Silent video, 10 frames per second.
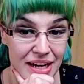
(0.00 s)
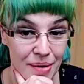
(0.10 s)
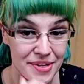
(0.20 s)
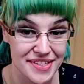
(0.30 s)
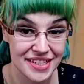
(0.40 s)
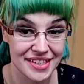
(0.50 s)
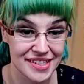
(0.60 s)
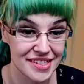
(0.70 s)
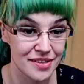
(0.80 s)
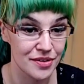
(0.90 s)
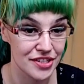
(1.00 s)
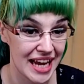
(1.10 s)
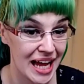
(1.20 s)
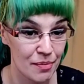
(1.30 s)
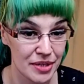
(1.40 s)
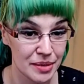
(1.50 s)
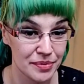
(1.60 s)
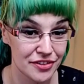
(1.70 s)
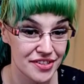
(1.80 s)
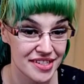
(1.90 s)
Obviously, this is going to happen,
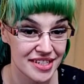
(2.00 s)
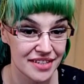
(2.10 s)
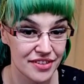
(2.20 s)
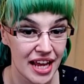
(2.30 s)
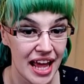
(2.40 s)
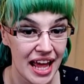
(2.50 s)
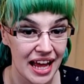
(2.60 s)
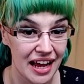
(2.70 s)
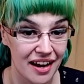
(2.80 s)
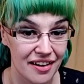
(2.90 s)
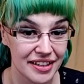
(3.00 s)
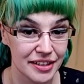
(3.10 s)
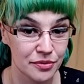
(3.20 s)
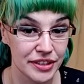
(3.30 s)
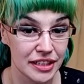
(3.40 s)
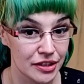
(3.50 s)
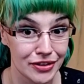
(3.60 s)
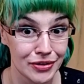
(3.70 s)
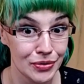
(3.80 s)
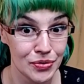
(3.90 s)
but there isn't even any real
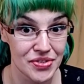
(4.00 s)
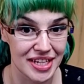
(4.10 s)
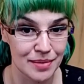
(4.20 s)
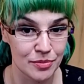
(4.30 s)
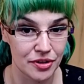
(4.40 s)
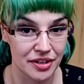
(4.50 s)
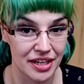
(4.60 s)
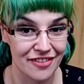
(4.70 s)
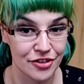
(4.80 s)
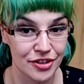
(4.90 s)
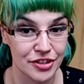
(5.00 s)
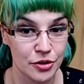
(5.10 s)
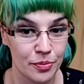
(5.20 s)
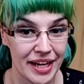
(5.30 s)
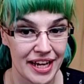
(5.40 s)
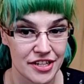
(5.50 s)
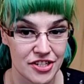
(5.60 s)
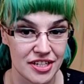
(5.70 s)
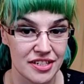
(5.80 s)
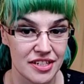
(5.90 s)
queues anymore after a new patch
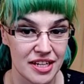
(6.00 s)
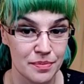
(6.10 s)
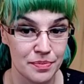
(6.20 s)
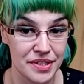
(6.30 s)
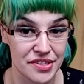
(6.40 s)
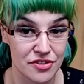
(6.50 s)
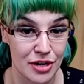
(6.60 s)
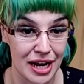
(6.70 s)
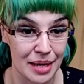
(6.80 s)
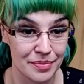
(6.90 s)
and Beast Tribe.